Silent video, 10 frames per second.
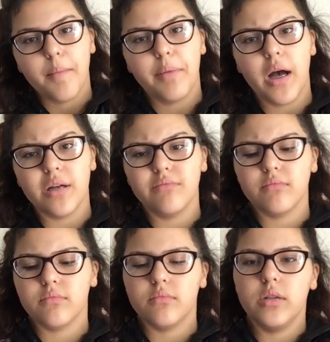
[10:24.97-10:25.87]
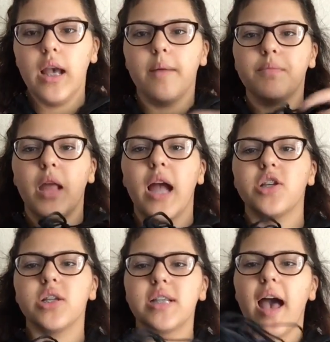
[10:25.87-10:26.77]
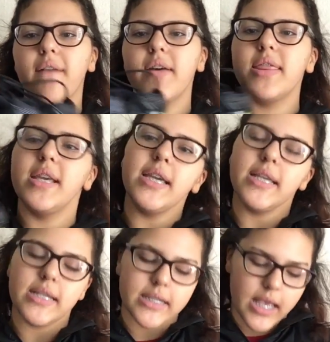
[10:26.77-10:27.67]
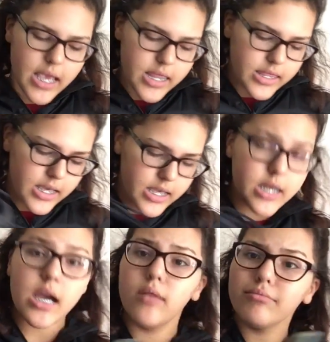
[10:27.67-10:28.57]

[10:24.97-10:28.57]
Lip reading: But, yeah, I just have these, and then,